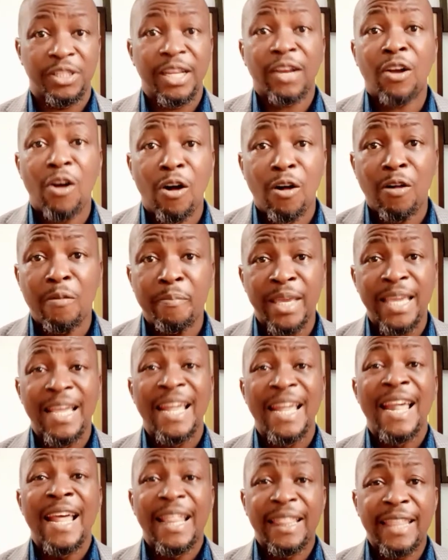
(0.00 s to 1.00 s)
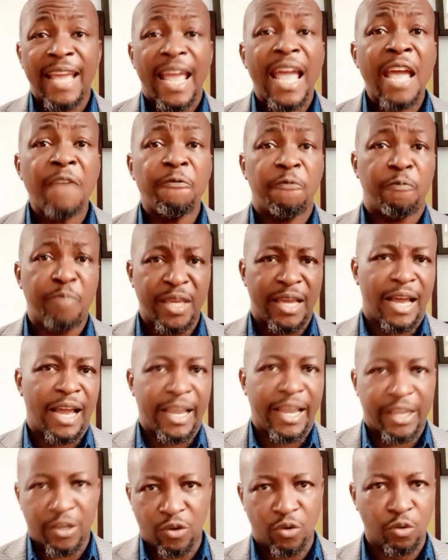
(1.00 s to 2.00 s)
They call me the
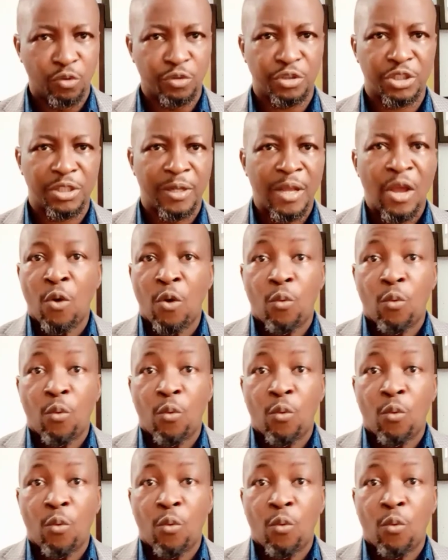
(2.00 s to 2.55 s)
FBI Coach.